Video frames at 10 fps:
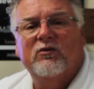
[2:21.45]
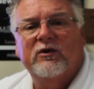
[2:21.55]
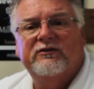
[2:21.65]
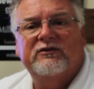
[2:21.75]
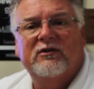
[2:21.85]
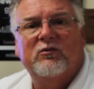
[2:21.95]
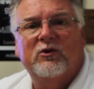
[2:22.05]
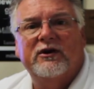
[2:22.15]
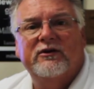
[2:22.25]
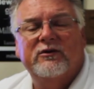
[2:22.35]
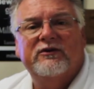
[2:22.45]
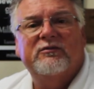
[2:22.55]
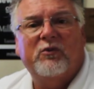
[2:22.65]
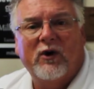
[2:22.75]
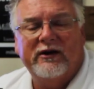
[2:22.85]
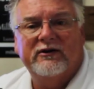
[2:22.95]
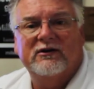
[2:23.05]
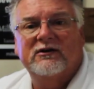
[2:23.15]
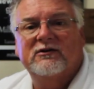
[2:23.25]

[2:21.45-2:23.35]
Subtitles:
with someone who is a predator,